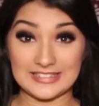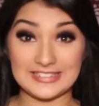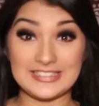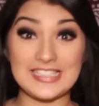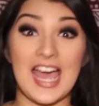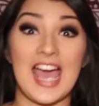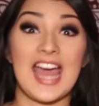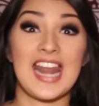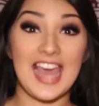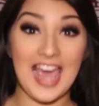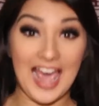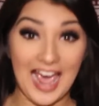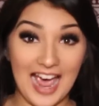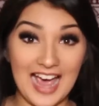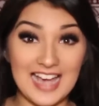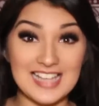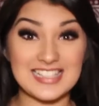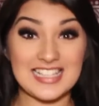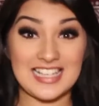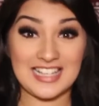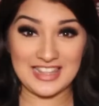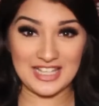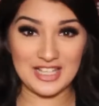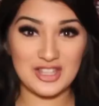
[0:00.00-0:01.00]
dead
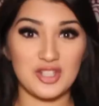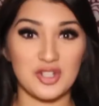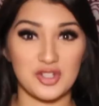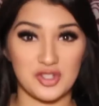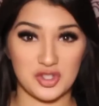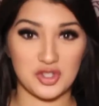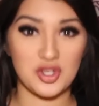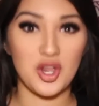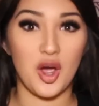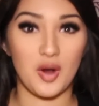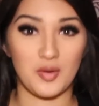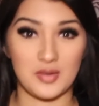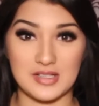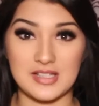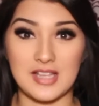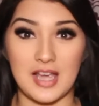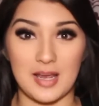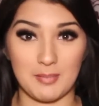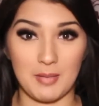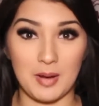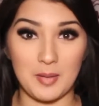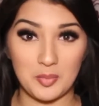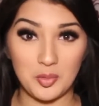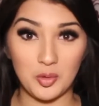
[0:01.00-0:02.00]
ass, I think there's a toe
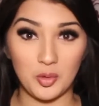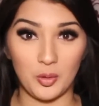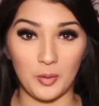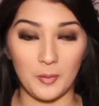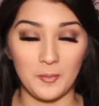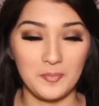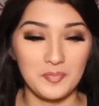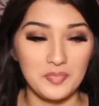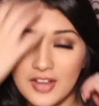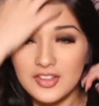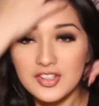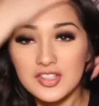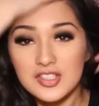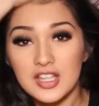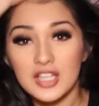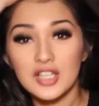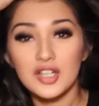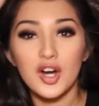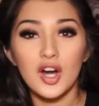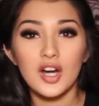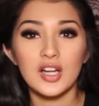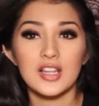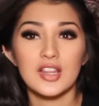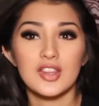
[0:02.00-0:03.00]
inside my pool. She's
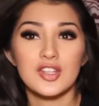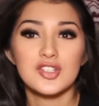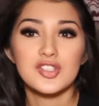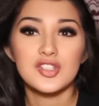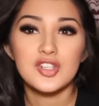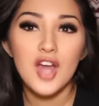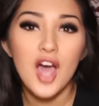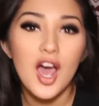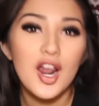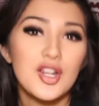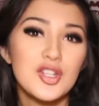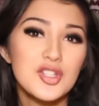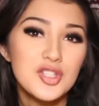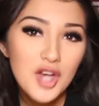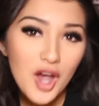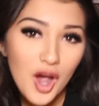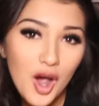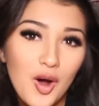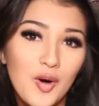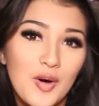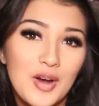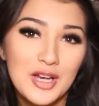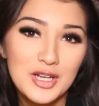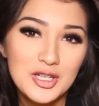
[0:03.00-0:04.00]
like, Karlee, there's not a
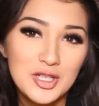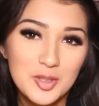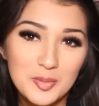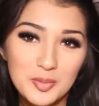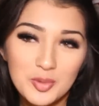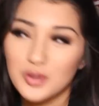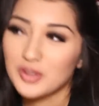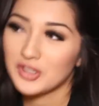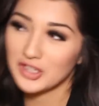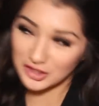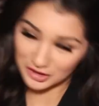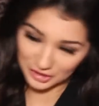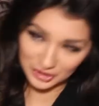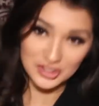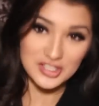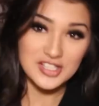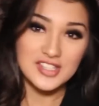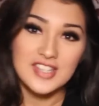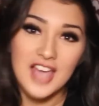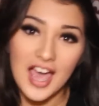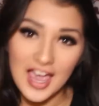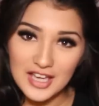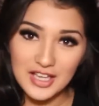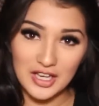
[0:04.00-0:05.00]
toe in your pool. Like, you're
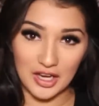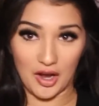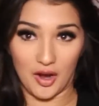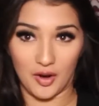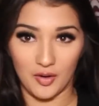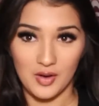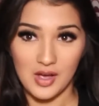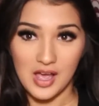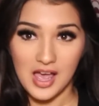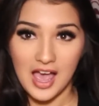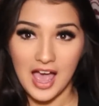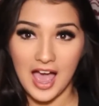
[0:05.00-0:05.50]
psycho.